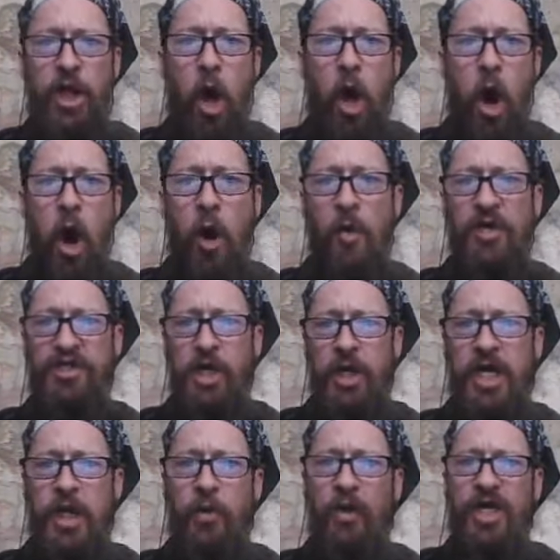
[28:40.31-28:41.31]
and always
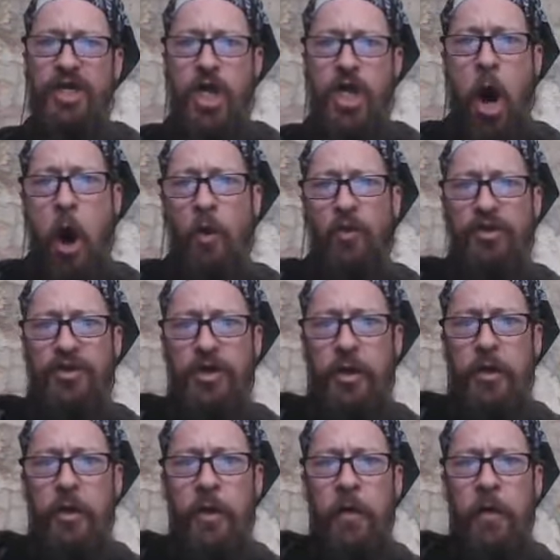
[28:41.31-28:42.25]
unequally yoked